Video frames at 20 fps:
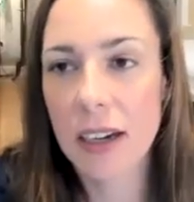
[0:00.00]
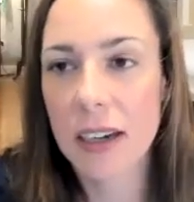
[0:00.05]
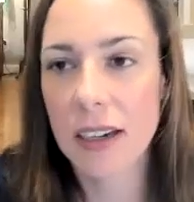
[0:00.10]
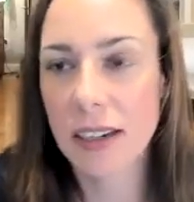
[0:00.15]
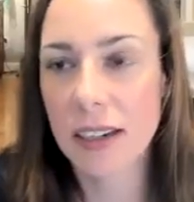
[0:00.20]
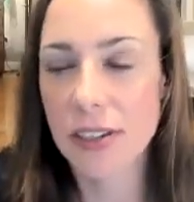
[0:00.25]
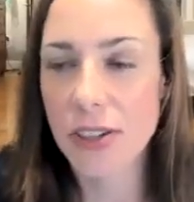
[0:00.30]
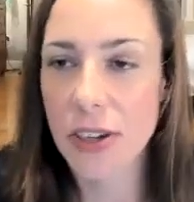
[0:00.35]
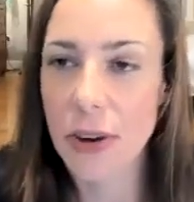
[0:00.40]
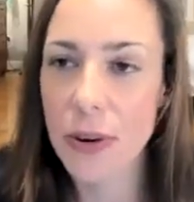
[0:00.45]

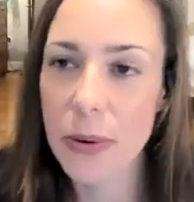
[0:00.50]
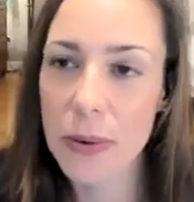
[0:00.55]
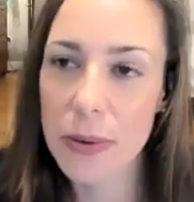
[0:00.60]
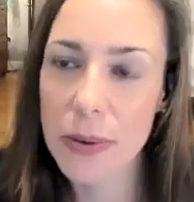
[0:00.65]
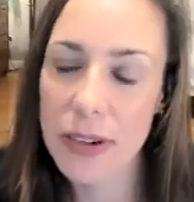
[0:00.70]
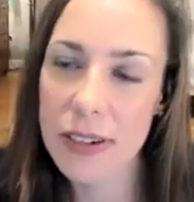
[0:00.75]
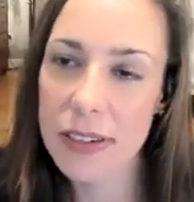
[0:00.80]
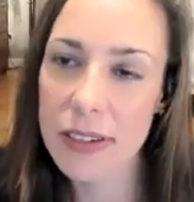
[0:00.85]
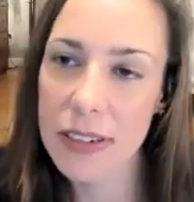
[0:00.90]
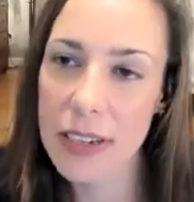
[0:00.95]

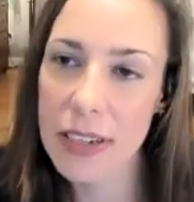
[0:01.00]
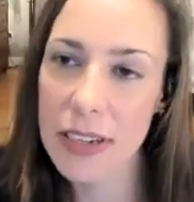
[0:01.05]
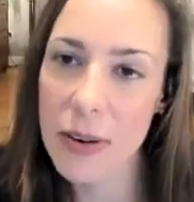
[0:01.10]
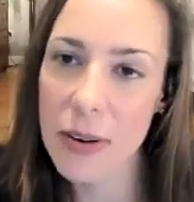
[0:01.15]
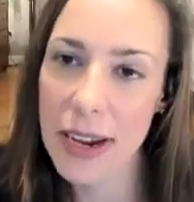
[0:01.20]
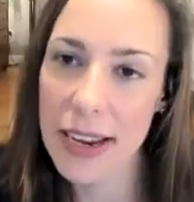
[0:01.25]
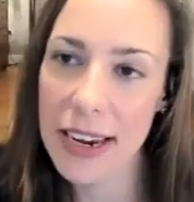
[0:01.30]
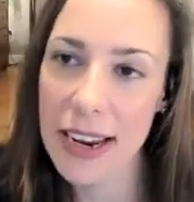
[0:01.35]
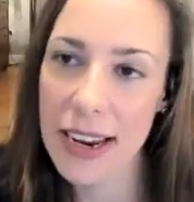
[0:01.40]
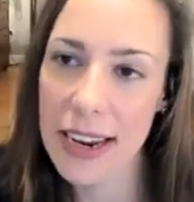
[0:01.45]
So,
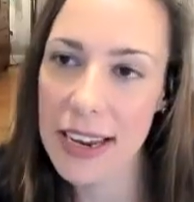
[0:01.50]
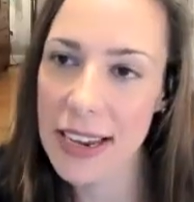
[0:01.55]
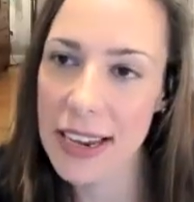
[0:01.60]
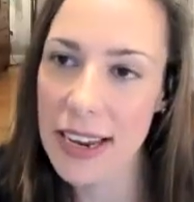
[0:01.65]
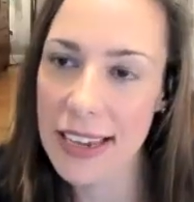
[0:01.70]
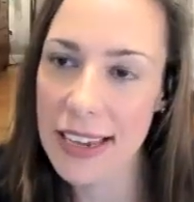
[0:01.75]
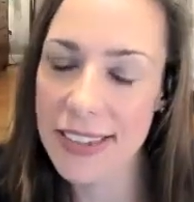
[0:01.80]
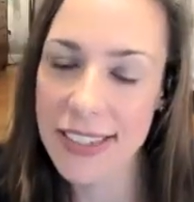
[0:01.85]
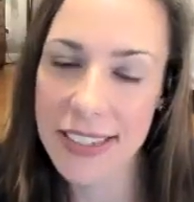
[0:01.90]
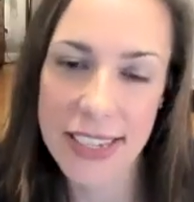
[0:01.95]
and I
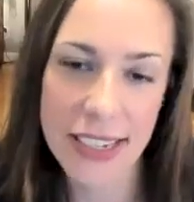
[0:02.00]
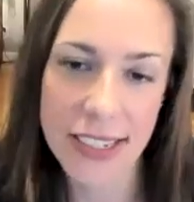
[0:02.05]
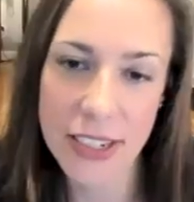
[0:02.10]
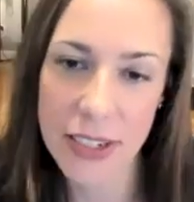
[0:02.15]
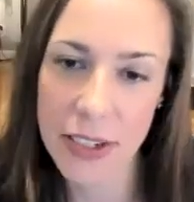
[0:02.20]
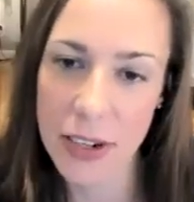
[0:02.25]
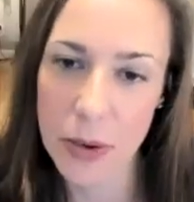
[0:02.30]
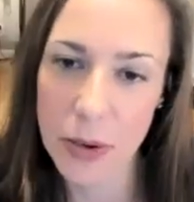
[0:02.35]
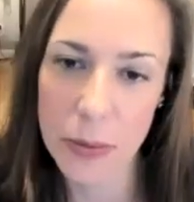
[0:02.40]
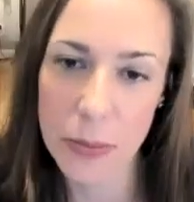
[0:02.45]
hesitate to
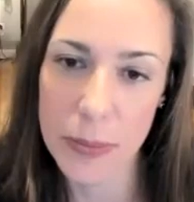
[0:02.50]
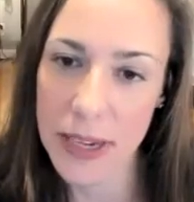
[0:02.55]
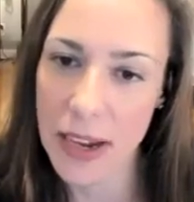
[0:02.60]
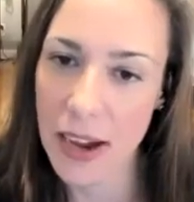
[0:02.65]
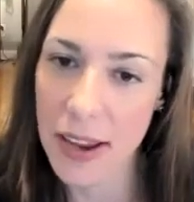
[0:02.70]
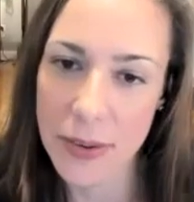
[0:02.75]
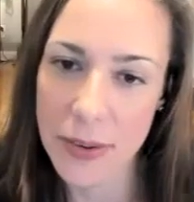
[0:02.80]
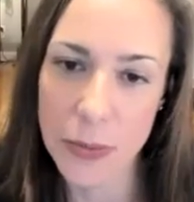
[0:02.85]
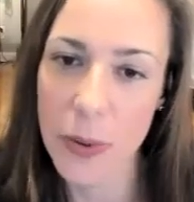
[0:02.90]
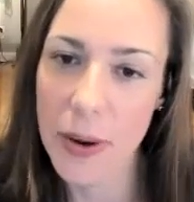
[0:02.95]
go
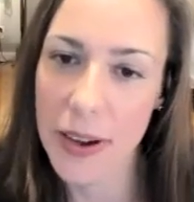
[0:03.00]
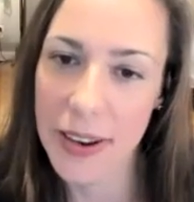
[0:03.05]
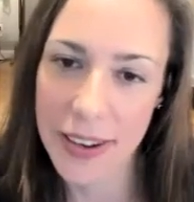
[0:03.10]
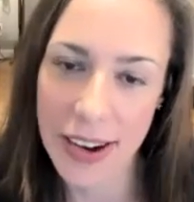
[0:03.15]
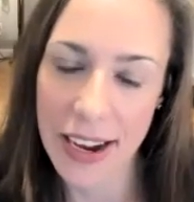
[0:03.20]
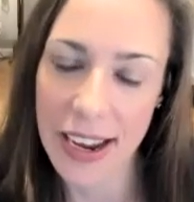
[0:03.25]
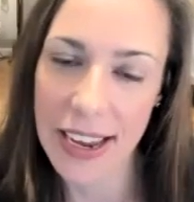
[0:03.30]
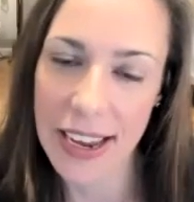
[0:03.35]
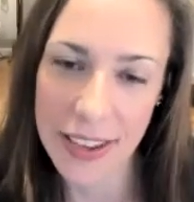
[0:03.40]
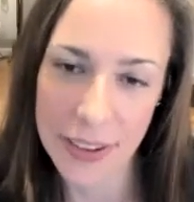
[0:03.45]
beyond what
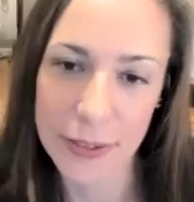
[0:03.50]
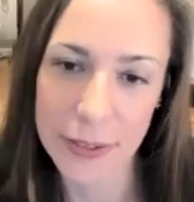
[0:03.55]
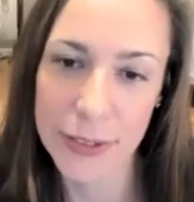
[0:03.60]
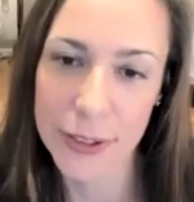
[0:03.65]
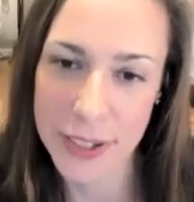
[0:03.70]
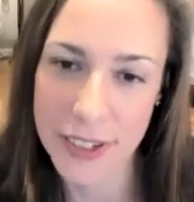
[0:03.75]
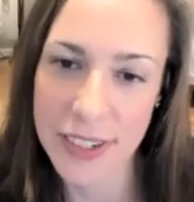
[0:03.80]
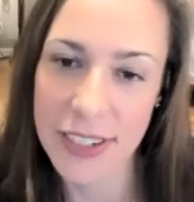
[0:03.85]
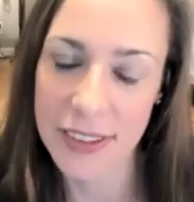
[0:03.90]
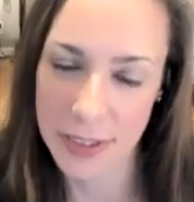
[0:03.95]
I have
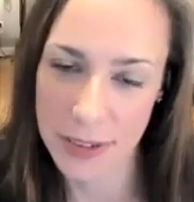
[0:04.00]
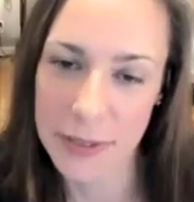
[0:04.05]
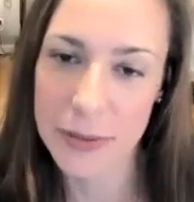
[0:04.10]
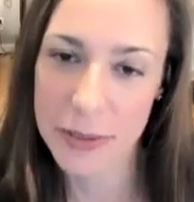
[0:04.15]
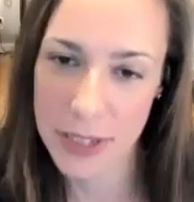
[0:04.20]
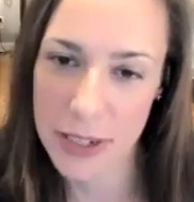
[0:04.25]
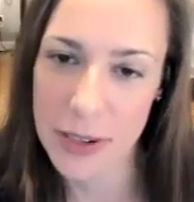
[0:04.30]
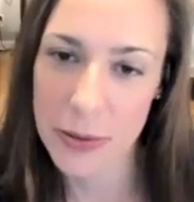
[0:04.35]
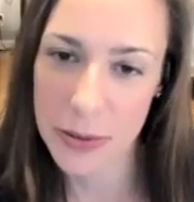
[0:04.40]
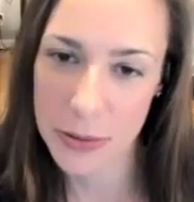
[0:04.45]
looked at
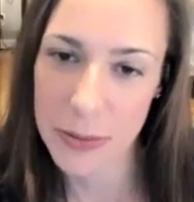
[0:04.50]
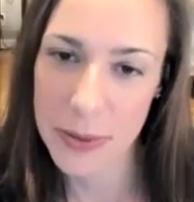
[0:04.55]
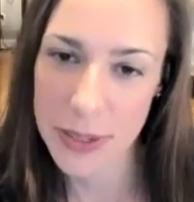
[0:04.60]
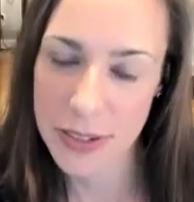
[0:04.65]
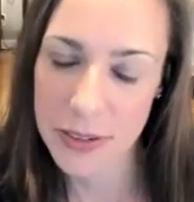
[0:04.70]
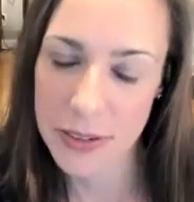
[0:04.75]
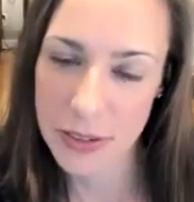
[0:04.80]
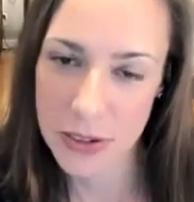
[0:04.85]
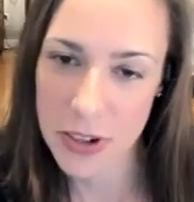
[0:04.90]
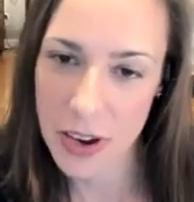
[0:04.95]
the
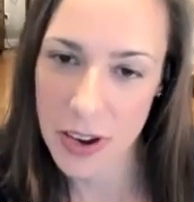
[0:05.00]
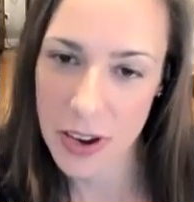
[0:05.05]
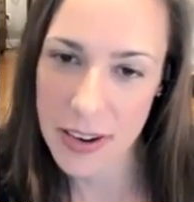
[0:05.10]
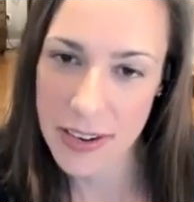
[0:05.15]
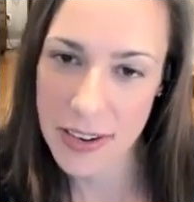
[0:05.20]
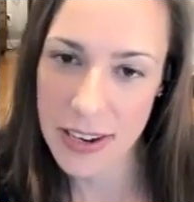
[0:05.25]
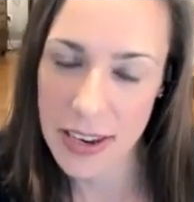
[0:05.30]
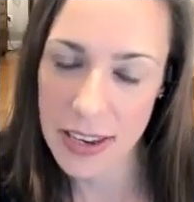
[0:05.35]
research on.